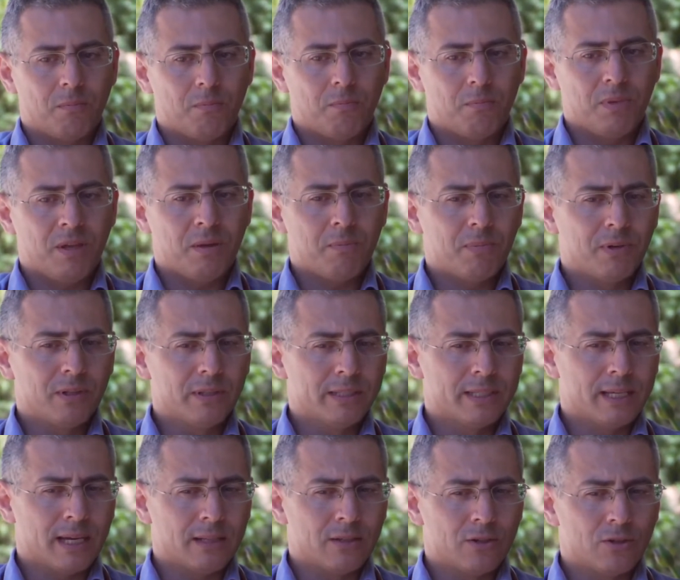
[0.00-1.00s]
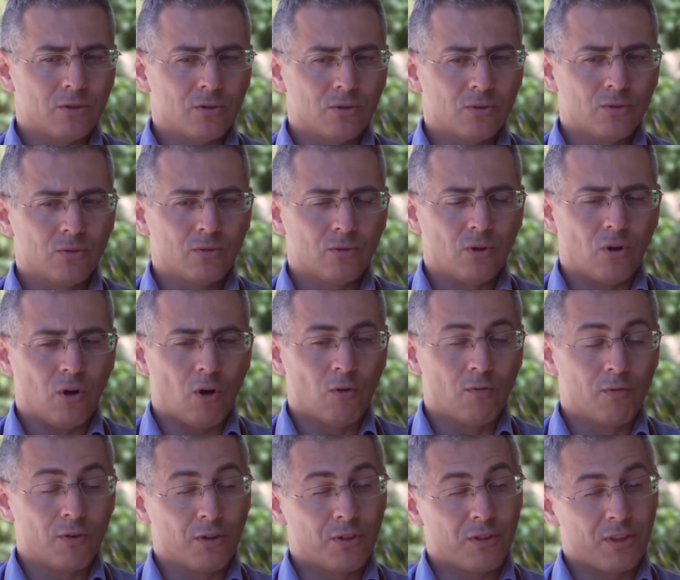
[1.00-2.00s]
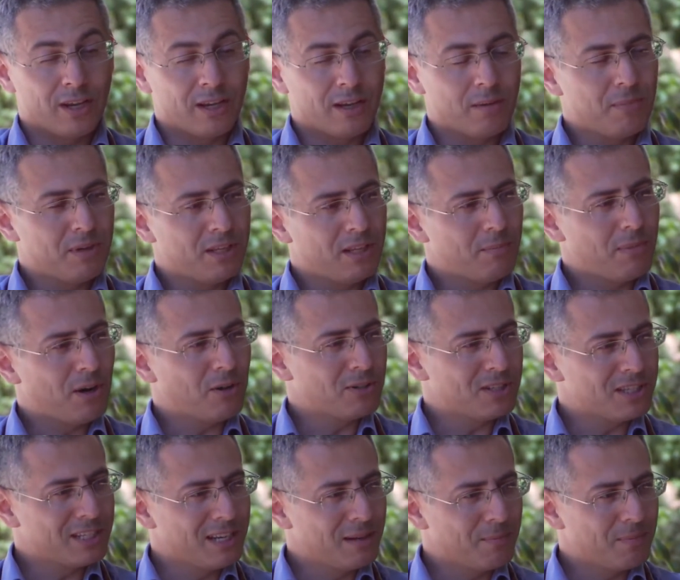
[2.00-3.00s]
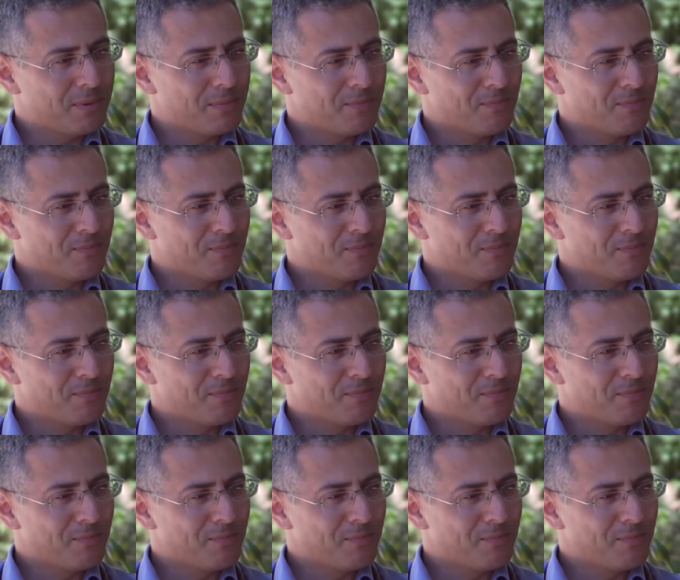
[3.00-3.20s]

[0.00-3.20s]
People tend to overthink a bit about sleep,